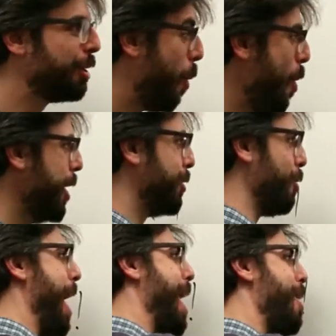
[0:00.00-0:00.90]
point
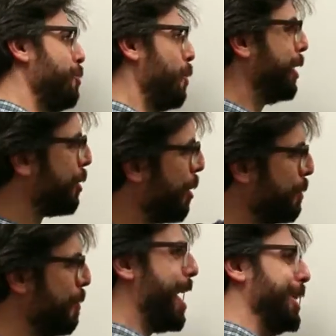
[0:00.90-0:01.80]
around which those
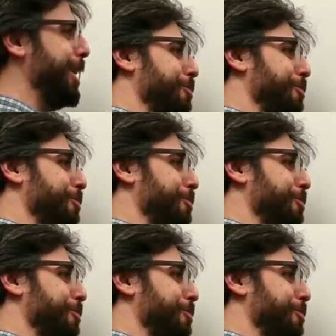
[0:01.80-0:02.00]
bodies